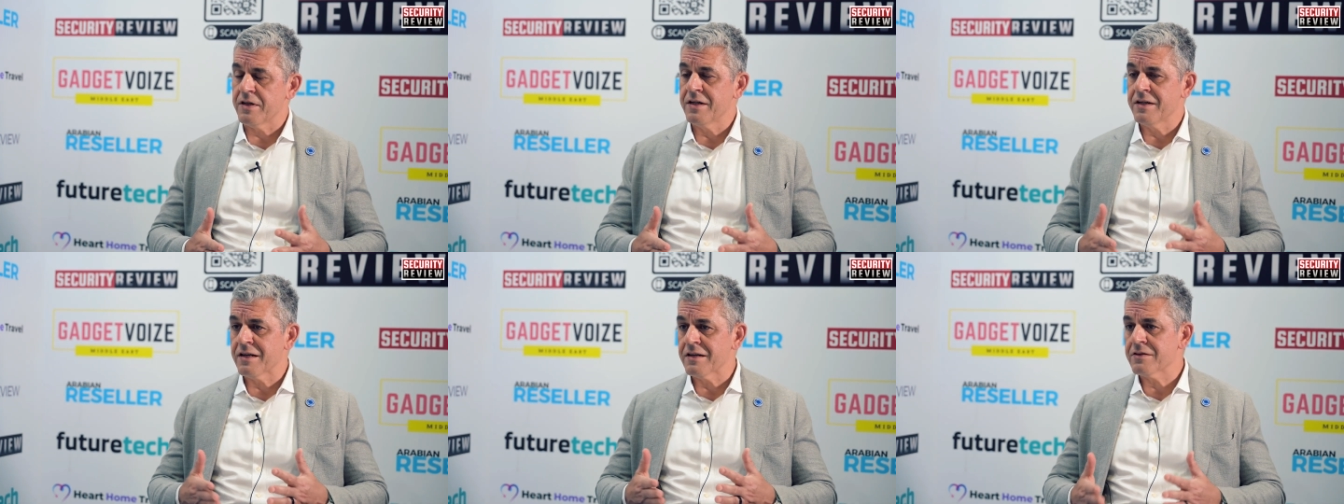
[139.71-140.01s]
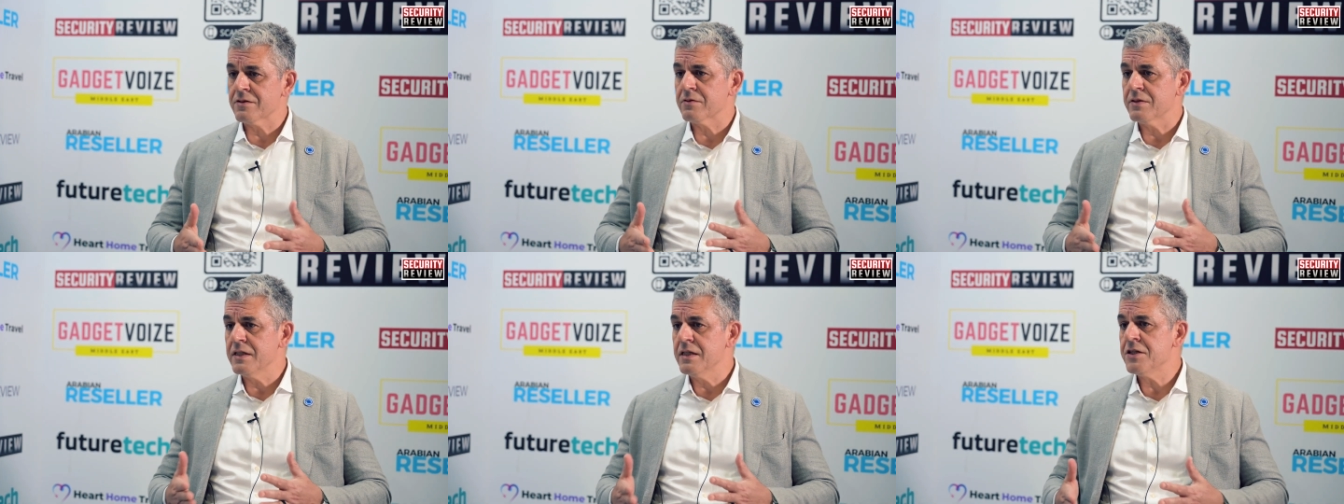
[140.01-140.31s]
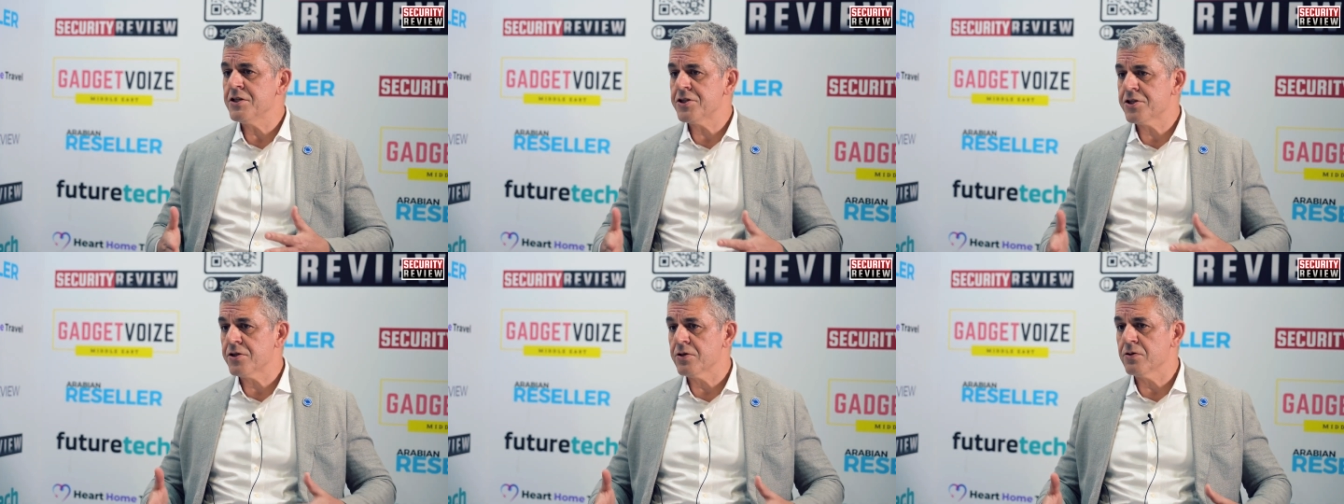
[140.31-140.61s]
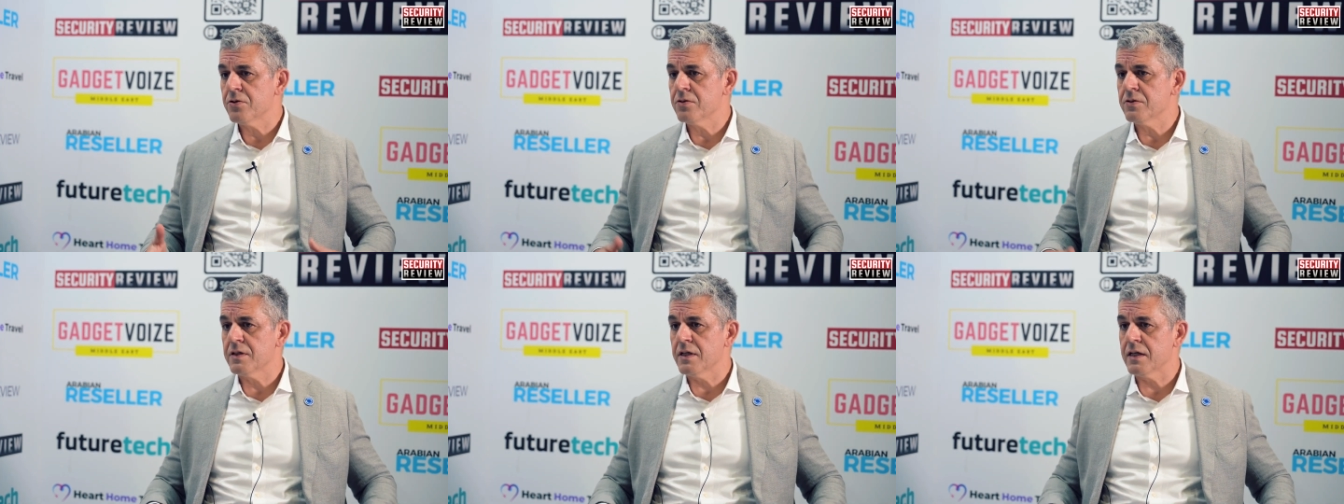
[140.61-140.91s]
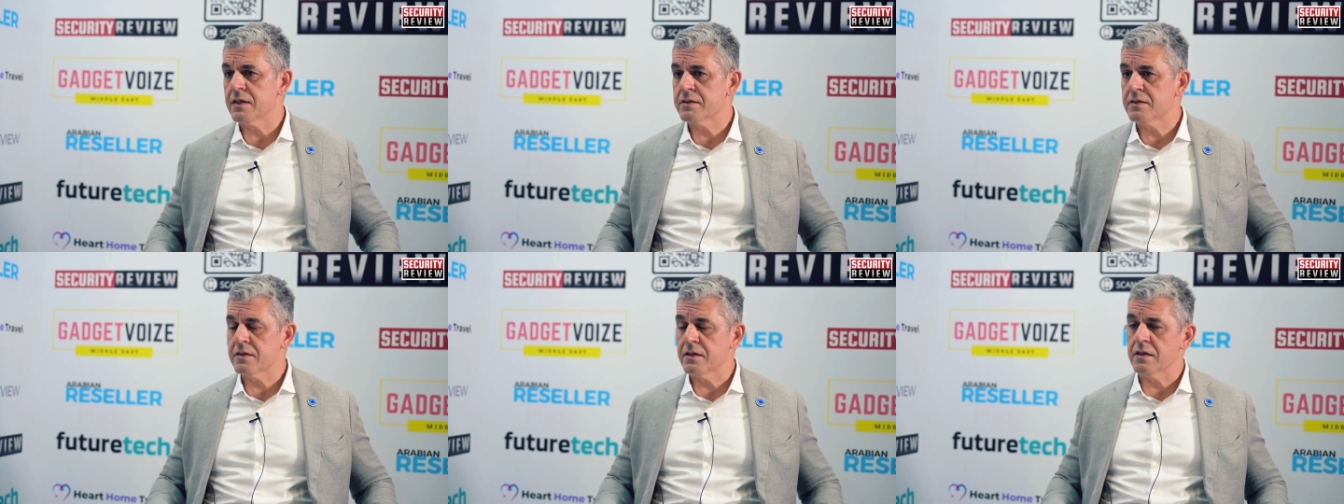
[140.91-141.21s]
Another issue
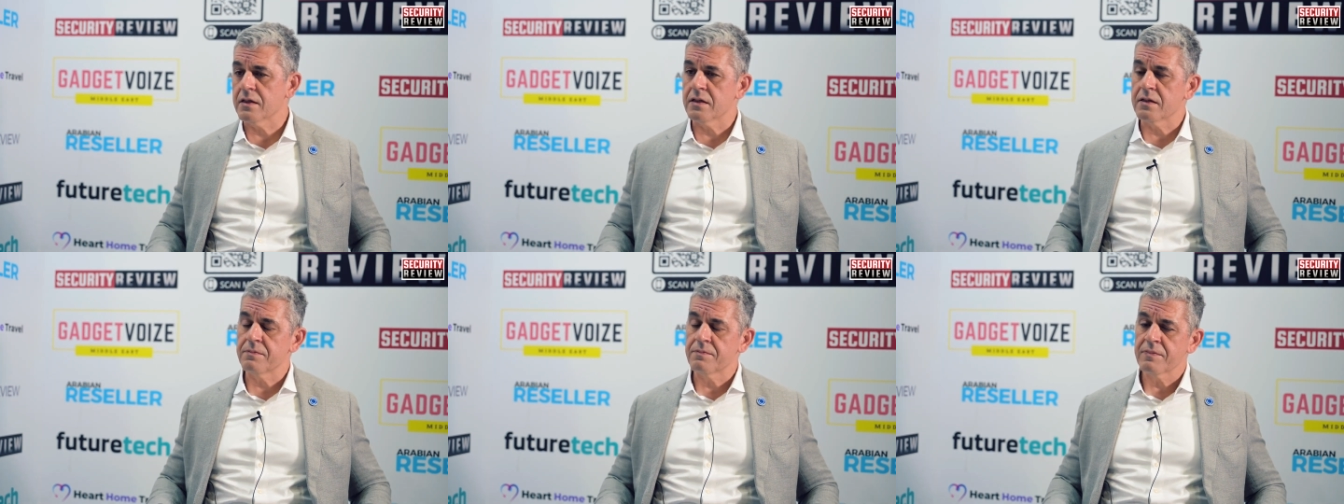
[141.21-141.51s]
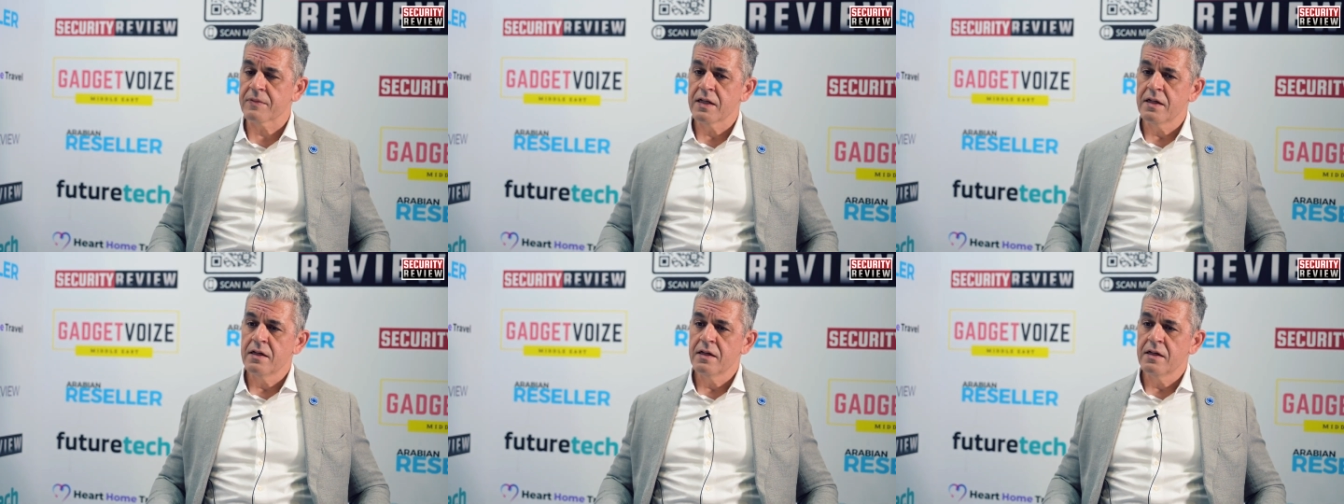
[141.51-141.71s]
that uh,